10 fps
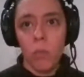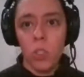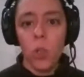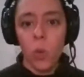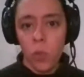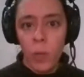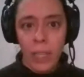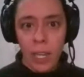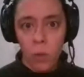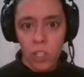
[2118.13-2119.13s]
2 or 3
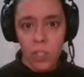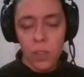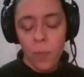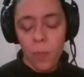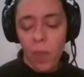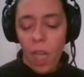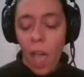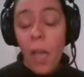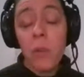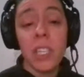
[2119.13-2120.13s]
languages,
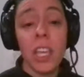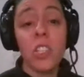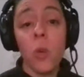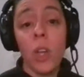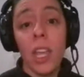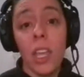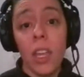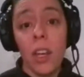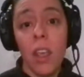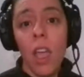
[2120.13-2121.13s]
I would say do it
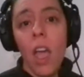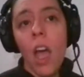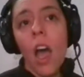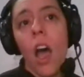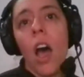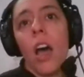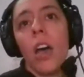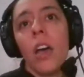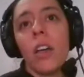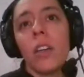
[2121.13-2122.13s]
in
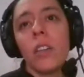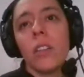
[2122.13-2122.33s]
uh,